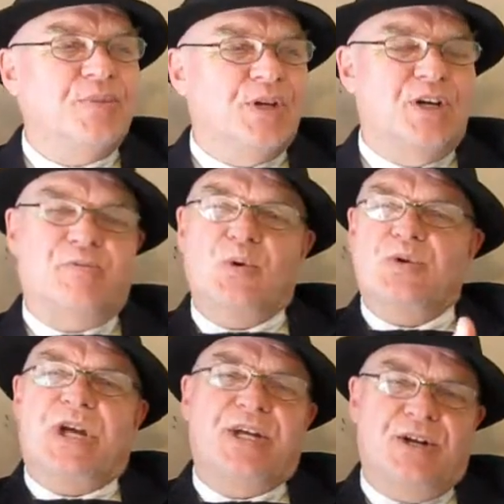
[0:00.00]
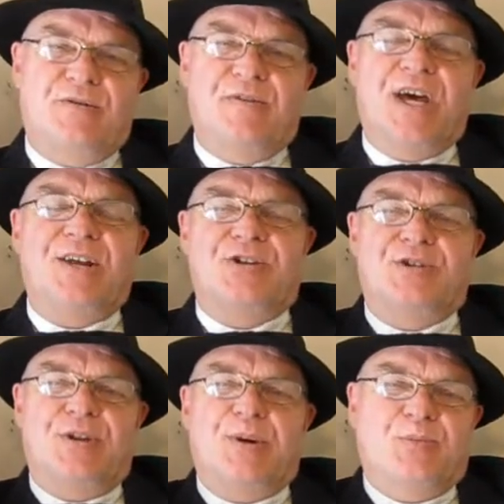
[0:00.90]
have all taken advantage
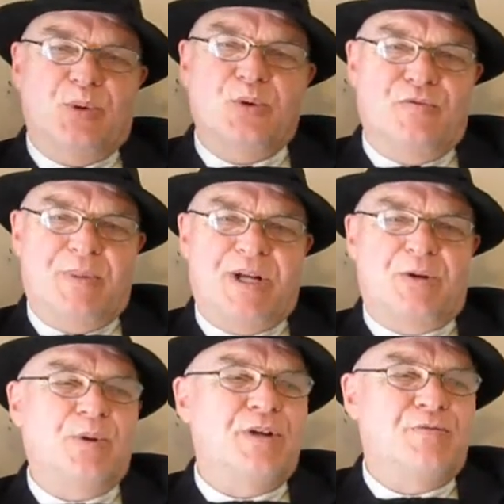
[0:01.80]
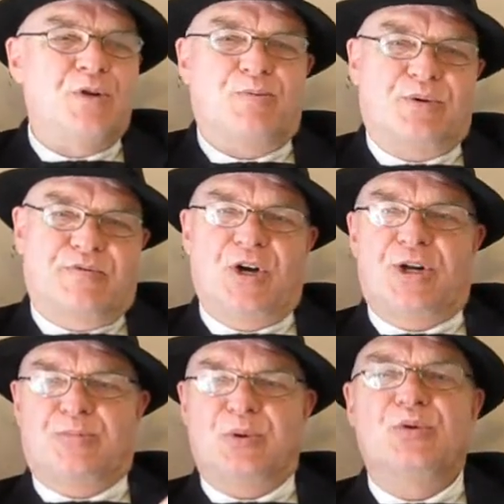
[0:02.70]
of that pool of money. Whenever you provide a
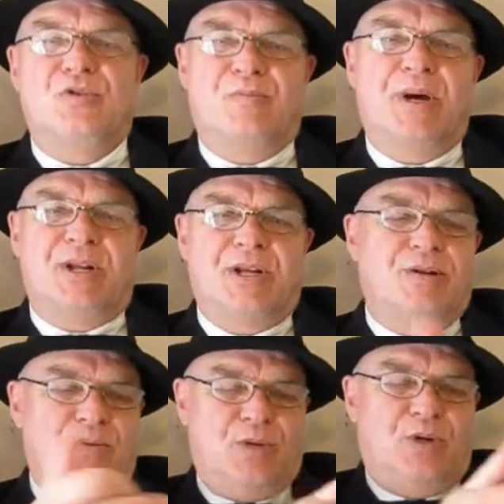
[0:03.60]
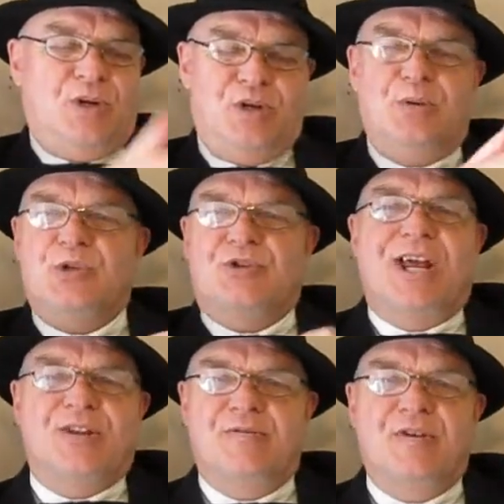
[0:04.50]
pool of money, you
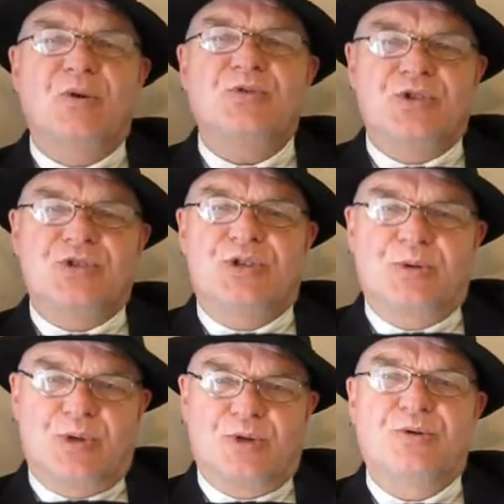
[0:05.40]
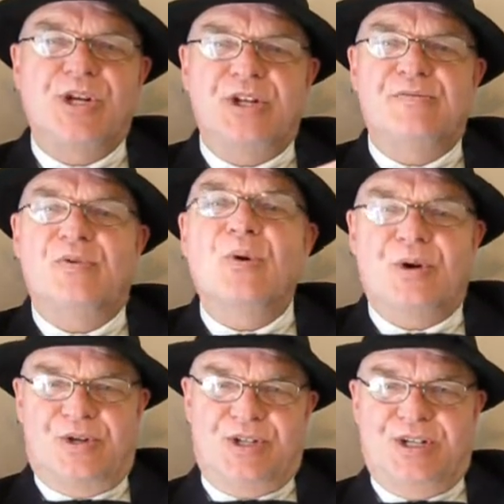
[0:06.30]
attract the vultures who are greedy for
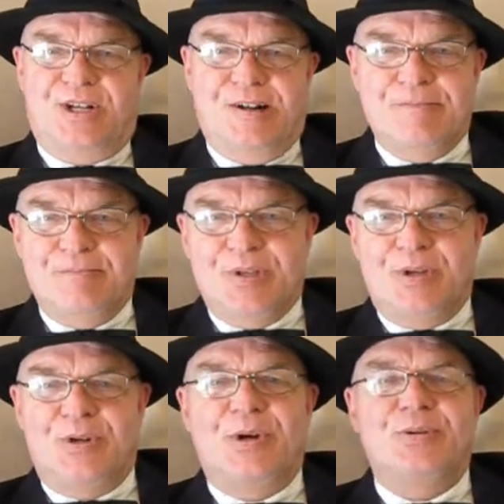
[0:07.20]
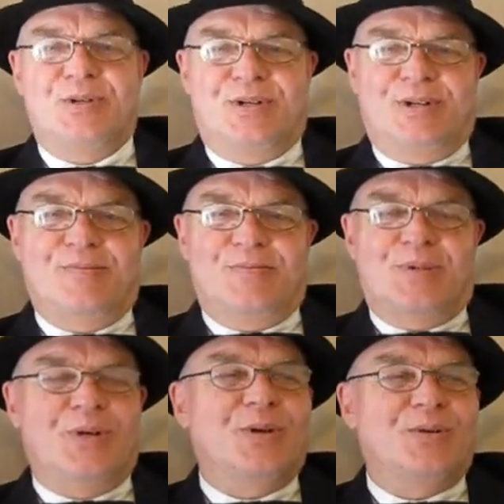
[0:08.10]
it. It
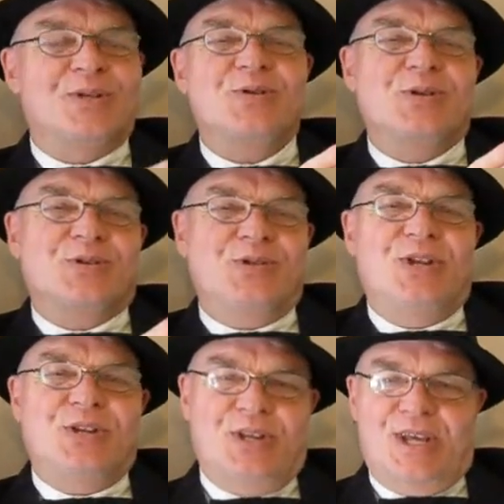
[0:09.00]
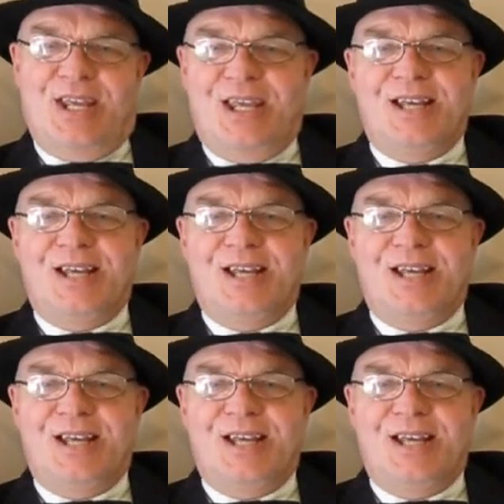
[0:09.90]
doesn't just sit there.